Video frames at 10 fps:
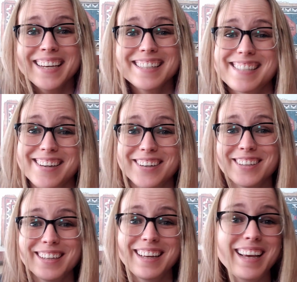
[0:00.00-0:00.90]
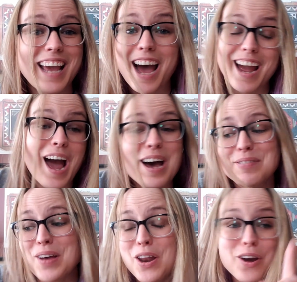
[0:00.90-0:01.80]
So I
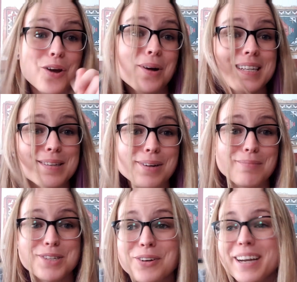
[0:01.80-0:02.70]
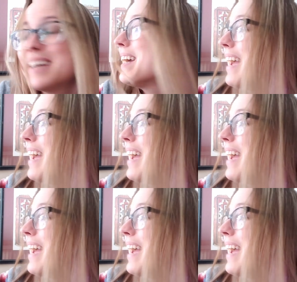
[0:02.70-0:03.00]
have no idea what I'm doing,